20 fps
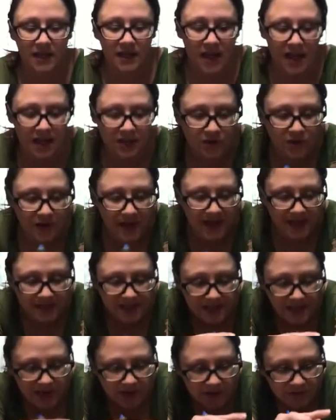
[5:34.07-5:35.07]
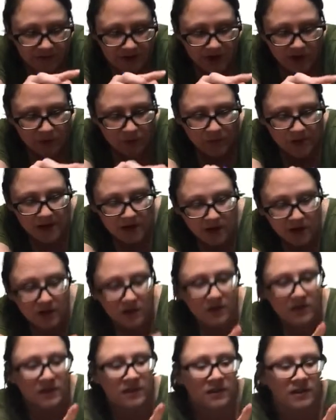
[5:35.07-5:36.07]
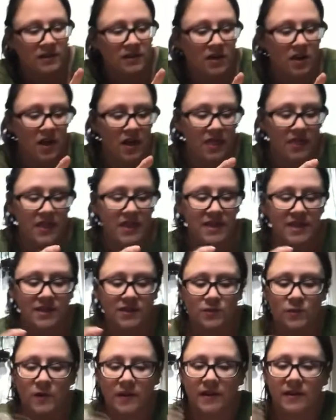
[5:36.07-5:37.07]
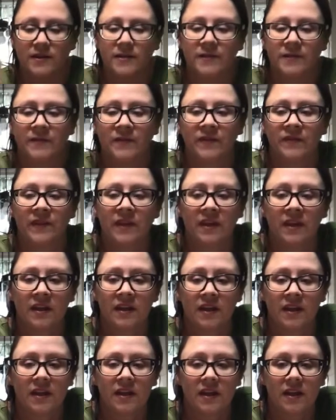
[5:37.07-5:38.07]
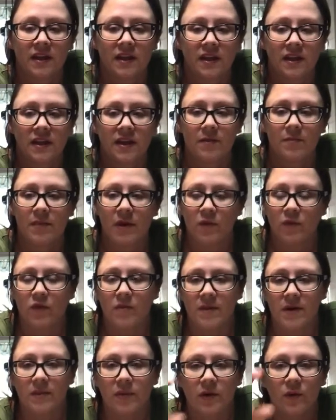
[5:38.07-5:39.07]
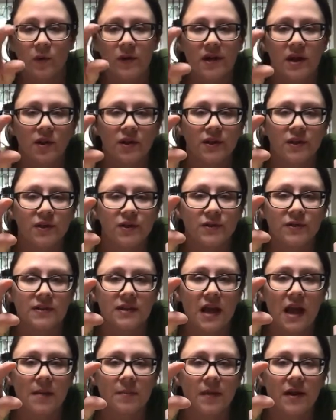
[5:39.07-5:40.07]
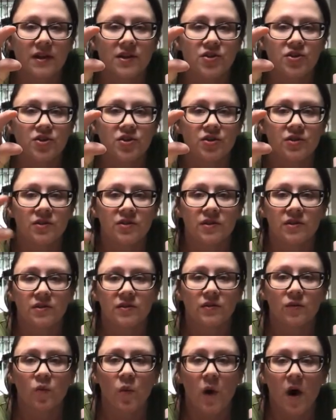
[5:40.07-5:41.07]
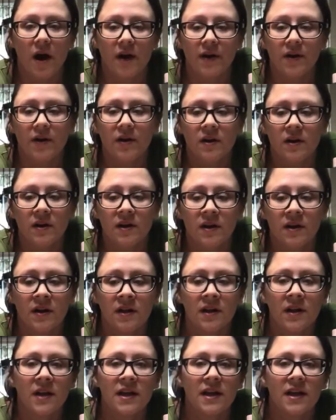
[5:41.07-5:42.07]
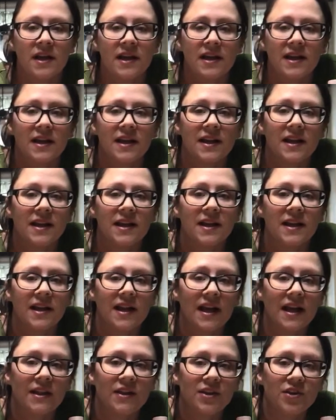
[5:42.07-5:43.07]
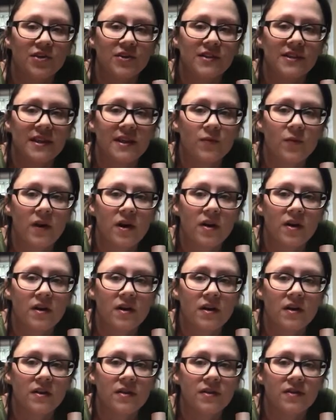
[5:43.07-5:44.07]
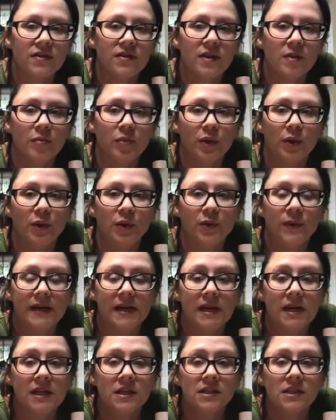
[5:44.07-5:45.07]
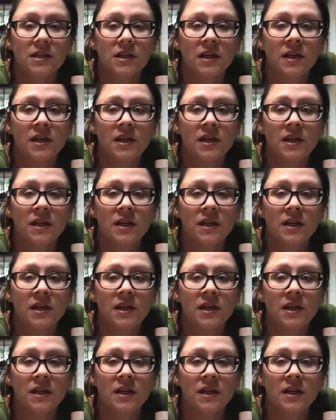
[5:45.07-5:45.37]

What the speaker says: And you can't tell very well on this one, but remember, we only use that much water. And do you see where the blue is?